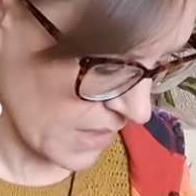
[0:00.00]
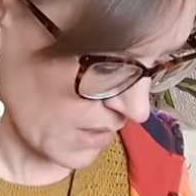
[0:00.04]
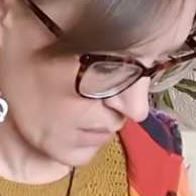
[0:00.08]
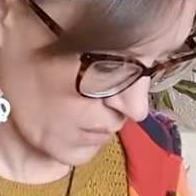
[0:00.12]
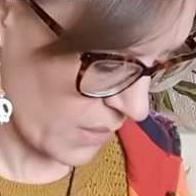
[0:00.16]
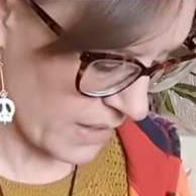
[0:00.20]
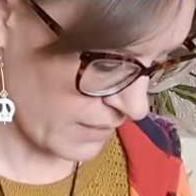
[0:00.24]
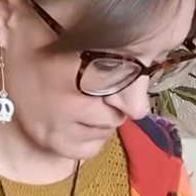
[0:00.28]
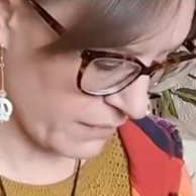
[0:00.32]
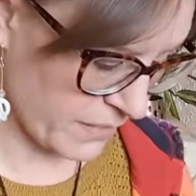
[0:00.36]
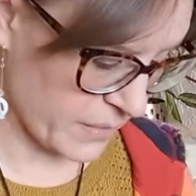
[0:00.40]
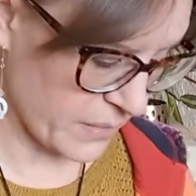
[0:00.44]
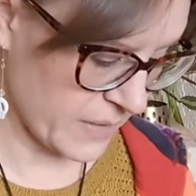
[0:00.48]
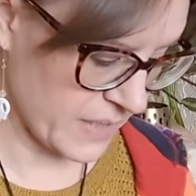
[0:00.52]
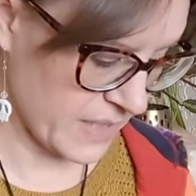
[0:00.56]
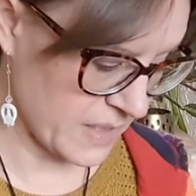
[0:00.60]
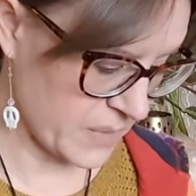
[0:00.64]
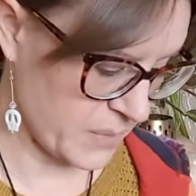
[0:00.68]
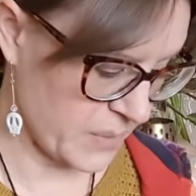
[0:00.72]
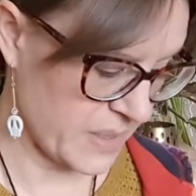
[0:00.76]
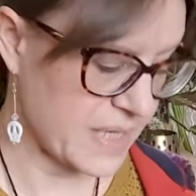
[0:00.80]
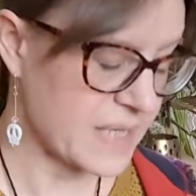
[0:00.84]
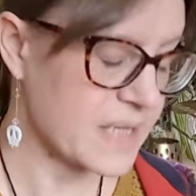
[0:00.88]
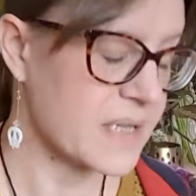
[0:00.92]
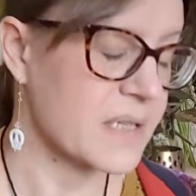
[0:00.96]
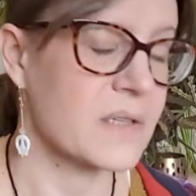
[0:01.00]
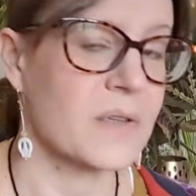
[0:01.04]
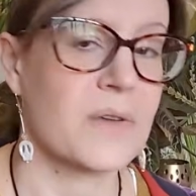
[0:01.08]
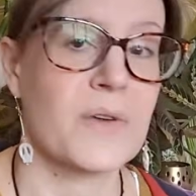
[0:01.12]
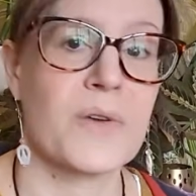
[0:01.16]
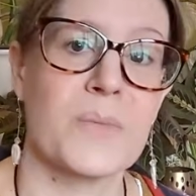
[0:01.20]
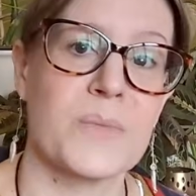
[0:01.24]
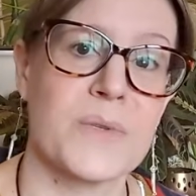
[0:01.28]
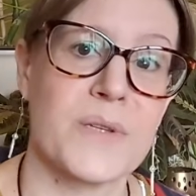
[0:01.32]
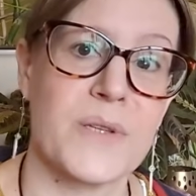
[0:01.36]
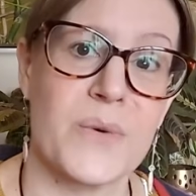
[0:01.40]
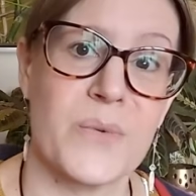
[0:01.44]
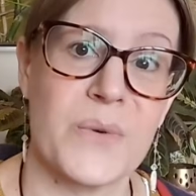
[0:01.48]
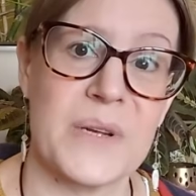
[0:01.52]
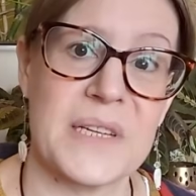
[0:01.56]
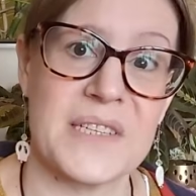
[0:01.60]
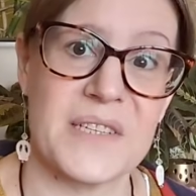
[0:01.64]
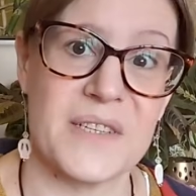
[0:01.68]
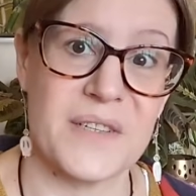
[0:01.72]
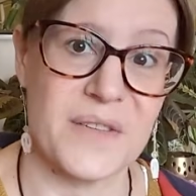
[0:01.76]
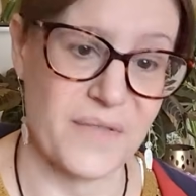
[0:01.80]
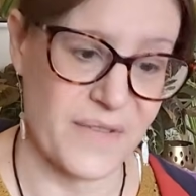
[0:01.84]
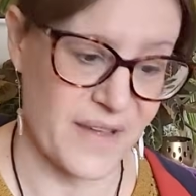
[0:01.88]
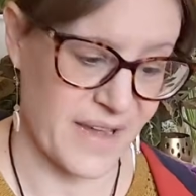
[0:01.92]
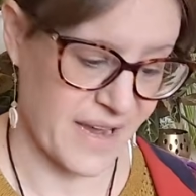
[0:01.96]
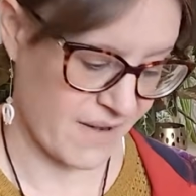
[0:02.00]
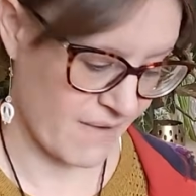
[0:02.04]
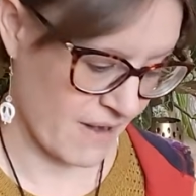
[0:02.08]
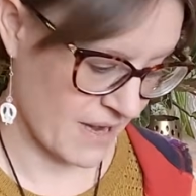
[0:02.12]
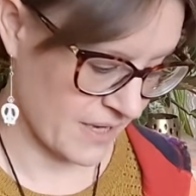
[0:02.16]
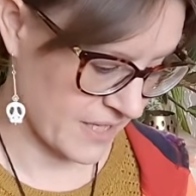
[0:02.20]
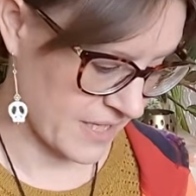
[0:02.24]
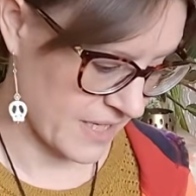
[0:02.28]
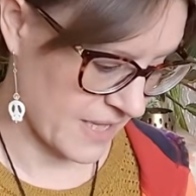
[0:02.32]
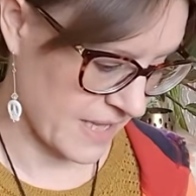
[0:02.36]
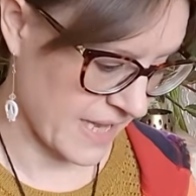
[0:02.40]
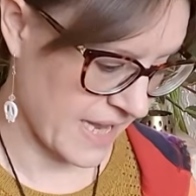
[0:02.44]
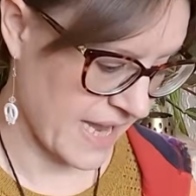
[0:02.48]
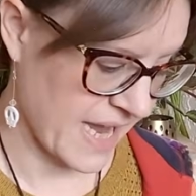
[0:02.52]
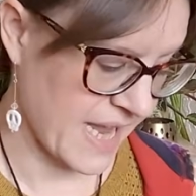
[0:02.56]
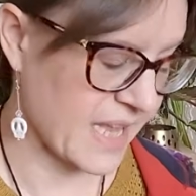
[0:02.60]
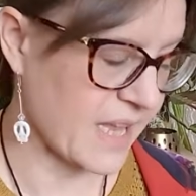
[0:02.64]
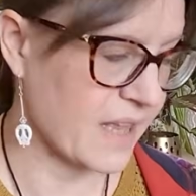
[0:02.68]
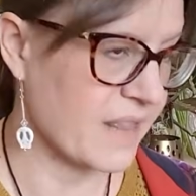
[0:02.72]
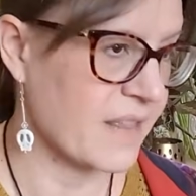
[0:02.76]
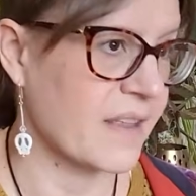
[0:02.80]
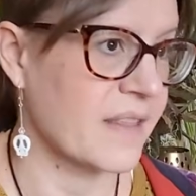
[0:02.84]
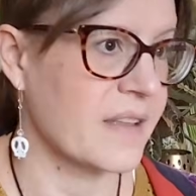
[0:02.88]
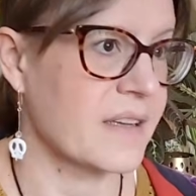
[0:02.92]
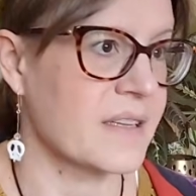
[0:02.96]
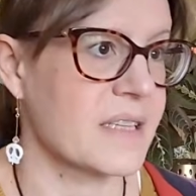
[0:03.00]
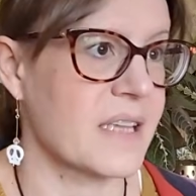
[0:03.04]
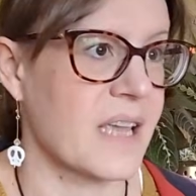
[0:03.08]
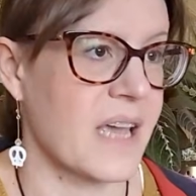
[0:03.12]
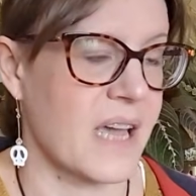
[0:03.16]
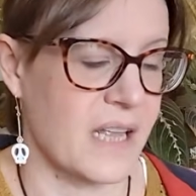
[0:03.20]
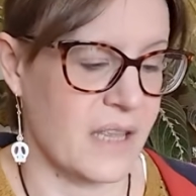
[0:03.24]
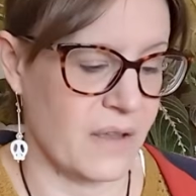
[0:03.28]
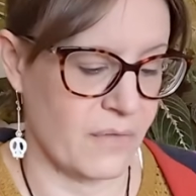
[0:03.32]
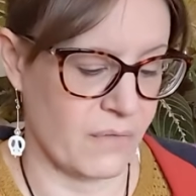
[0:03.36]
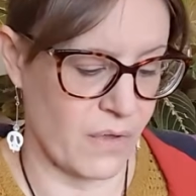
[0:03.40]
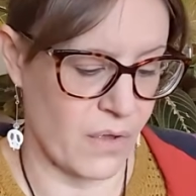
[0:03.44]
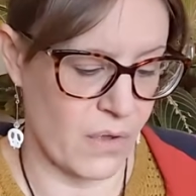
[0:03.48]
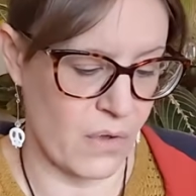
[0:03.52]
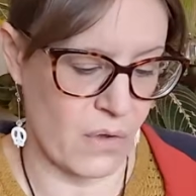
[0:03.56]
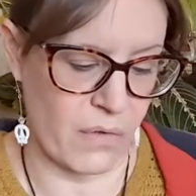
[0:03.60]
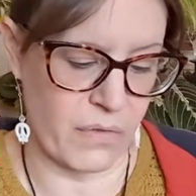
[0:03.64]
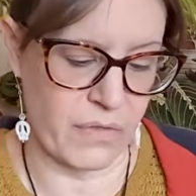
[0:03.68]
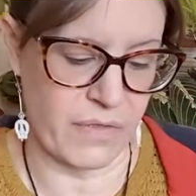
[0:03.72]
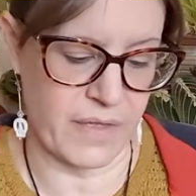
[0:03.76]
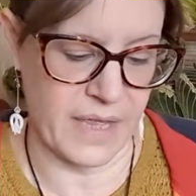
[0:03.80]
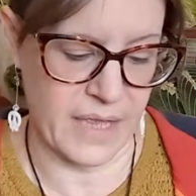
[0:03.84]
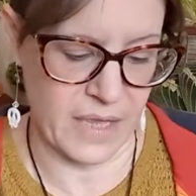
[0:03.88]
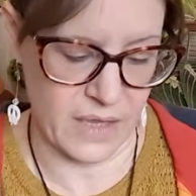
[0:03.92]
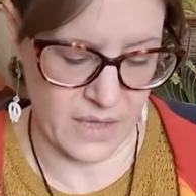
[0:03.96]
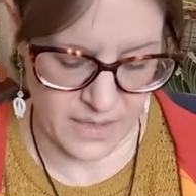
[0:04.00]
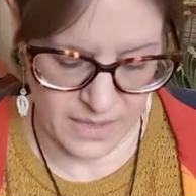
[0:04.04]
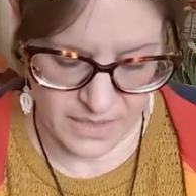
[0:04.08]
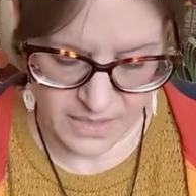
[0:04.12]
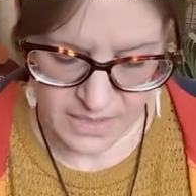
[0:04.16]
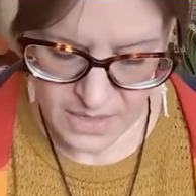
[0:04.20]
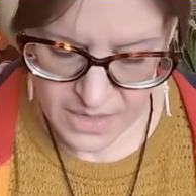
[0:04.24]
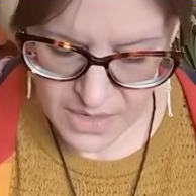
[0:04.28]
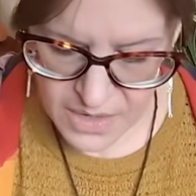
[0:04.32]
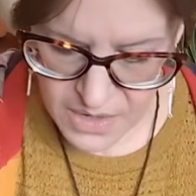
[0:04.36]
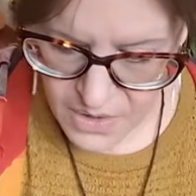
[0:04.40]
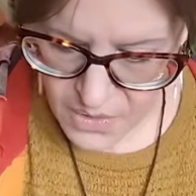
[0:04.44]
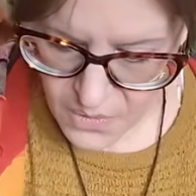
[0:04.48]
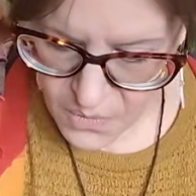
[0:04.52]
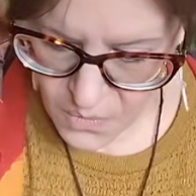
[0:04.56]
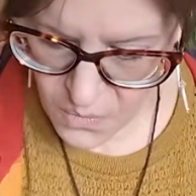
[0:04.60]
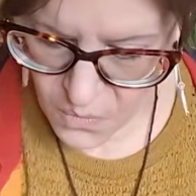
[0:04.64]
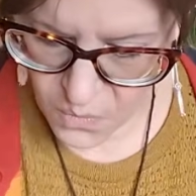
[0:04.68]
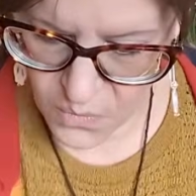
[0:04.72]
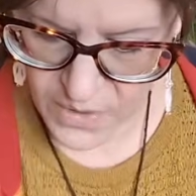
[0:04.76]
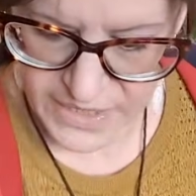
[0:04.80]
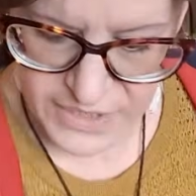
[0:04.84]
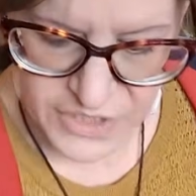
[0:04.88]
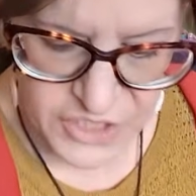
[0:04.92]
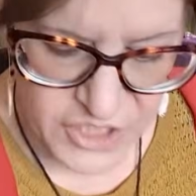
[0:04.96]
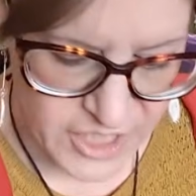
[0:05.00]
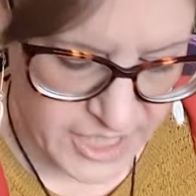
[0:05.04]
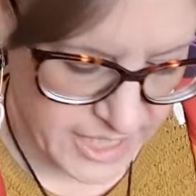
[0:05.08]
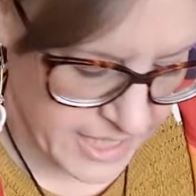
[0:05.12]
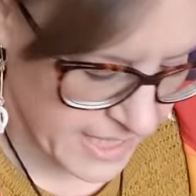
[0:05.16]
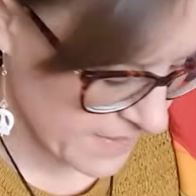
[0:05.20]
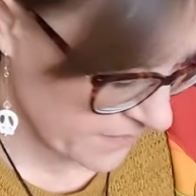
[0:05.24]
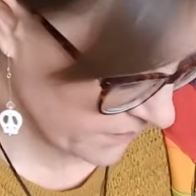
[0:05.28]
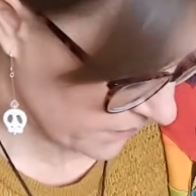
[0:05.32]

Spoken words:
Quite a few of these pieces will come to the Witches' Fair actually. Anything that's kind of gothic and witchy